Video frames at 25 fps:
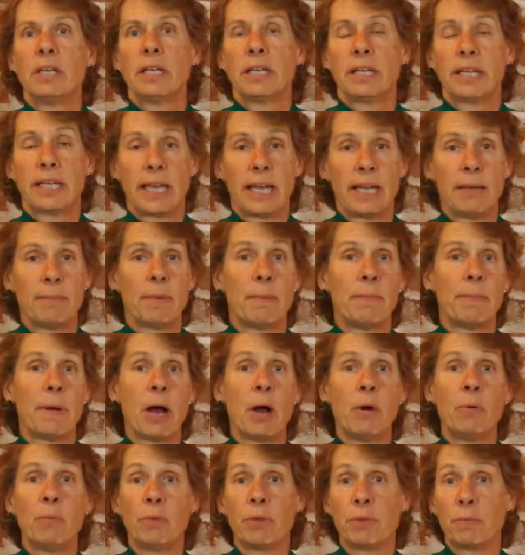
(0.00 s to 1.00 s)
came
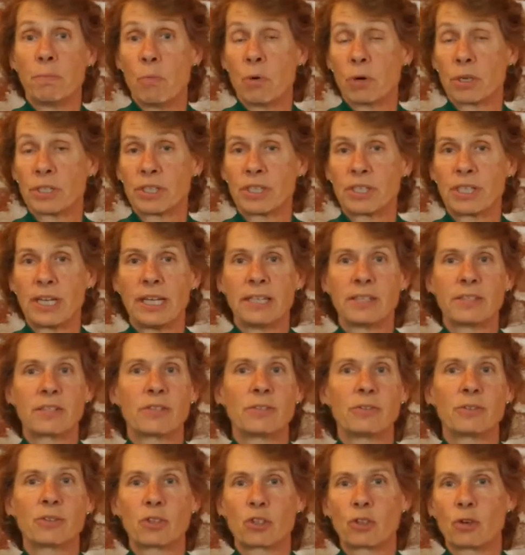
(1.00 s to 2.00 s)
about with more
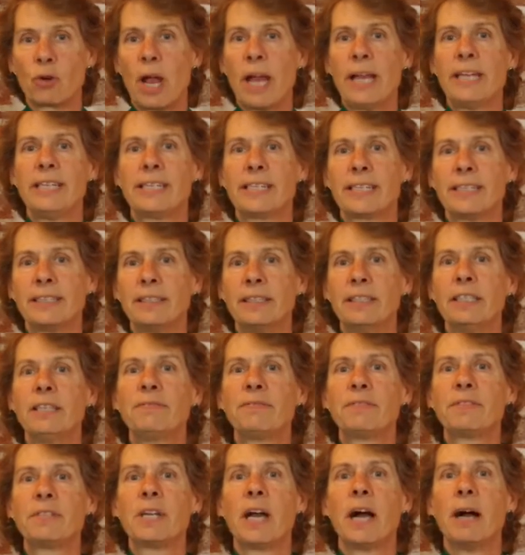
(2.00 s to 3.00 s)
stencils, trying to
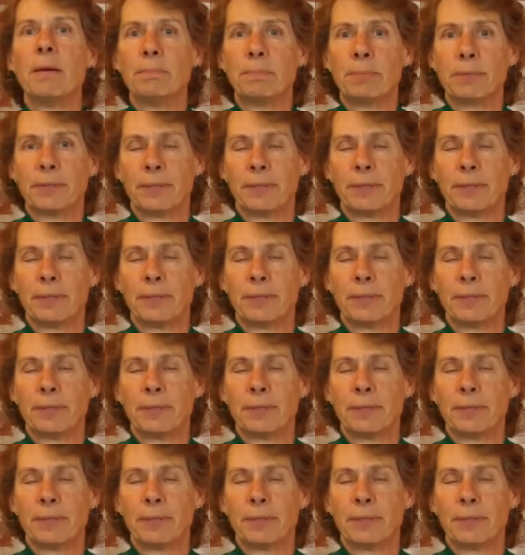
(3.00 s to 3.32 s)
lift up